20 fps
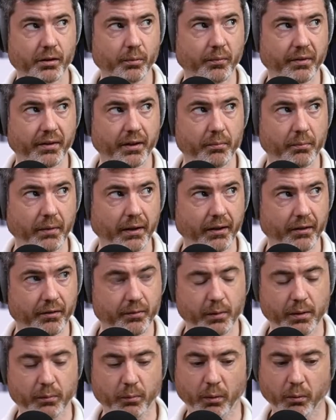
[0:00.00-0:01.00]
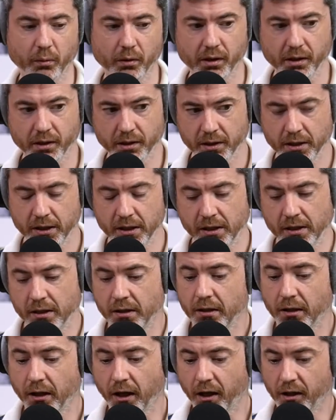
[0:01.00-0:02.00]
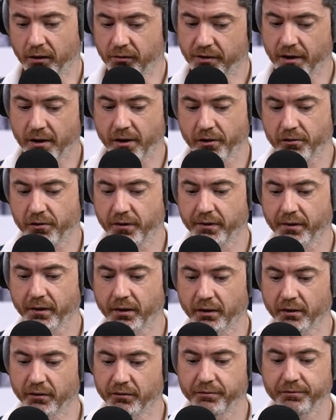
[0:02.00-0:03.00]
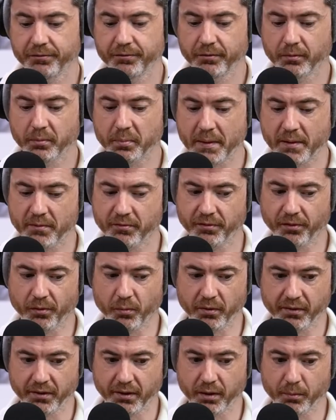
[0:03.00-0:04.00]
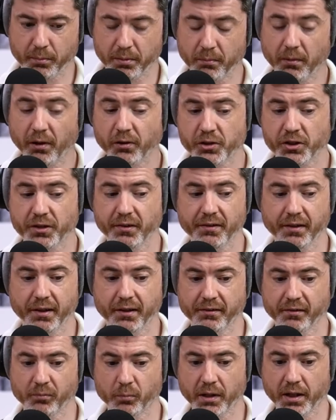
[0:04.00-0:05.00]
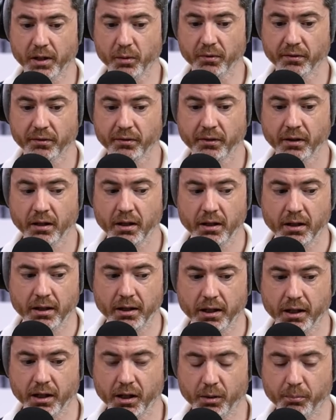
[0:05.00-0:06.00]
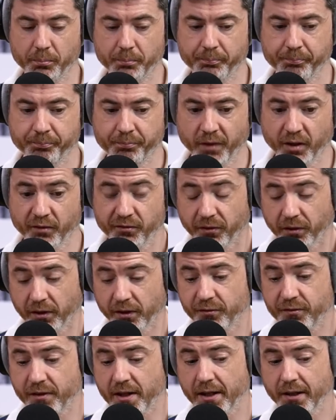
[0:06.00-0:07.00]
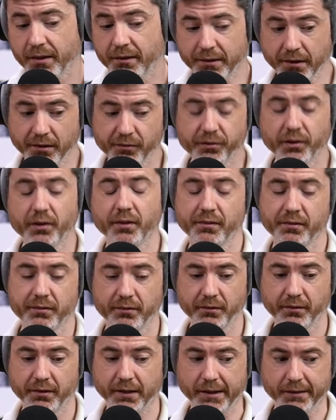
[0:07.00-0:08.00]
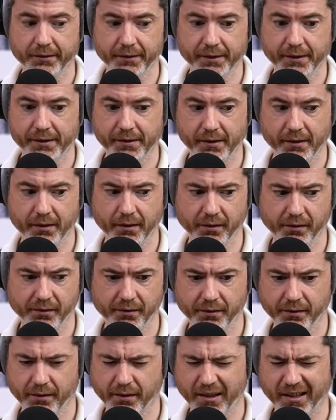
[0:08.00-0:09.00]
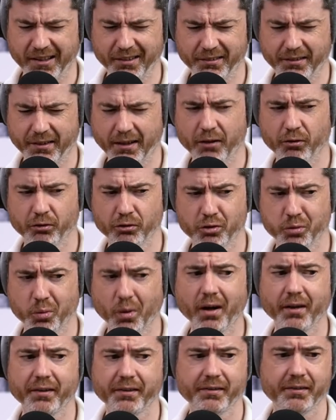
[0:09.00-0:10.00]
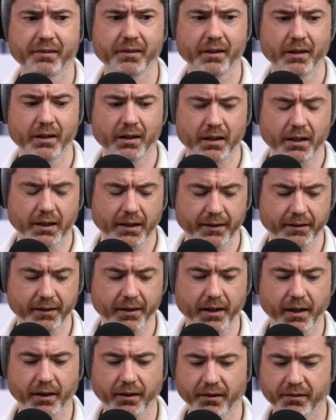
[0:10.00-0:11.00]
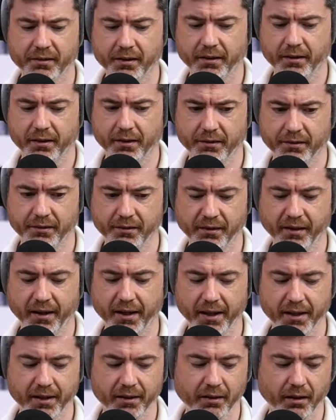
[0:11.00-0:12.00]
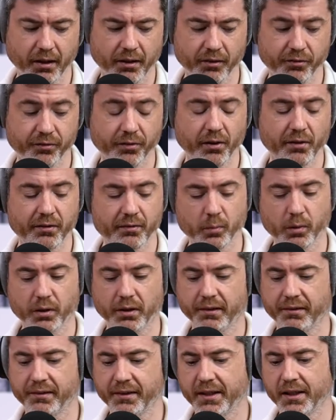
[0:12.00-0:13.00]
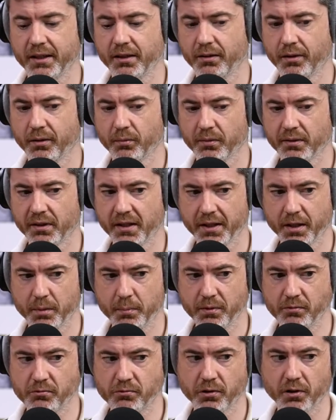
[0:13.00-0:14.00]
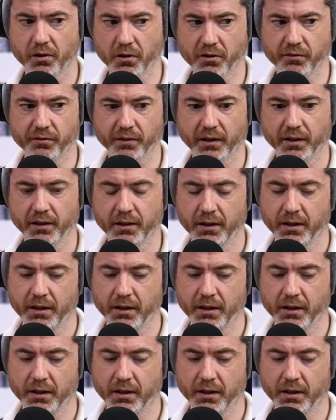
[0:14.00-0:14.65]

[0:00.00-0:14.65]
comes in, because when we were very critical of Bamford was in the promotion season when he was fully fit, because his first season he did his ACL twice. I think, didn't he? And they said that his knee, it was like he'd been run over.